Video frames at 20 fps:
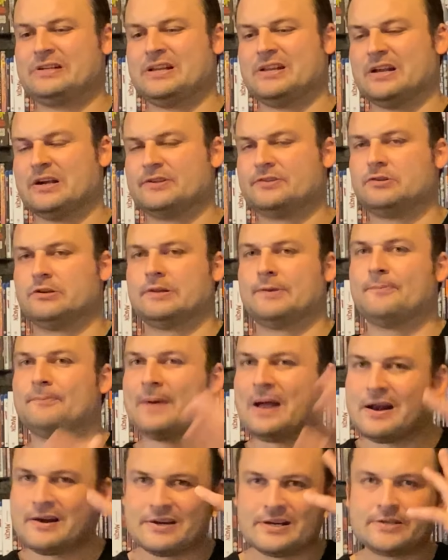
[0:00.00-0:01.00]
in that sort of the
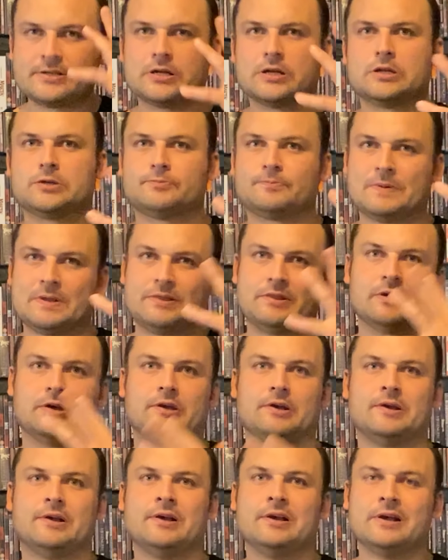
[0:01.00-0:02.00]
bandages with
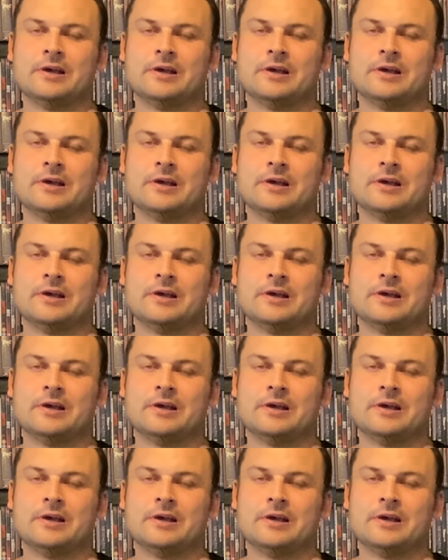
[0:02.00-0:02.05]
the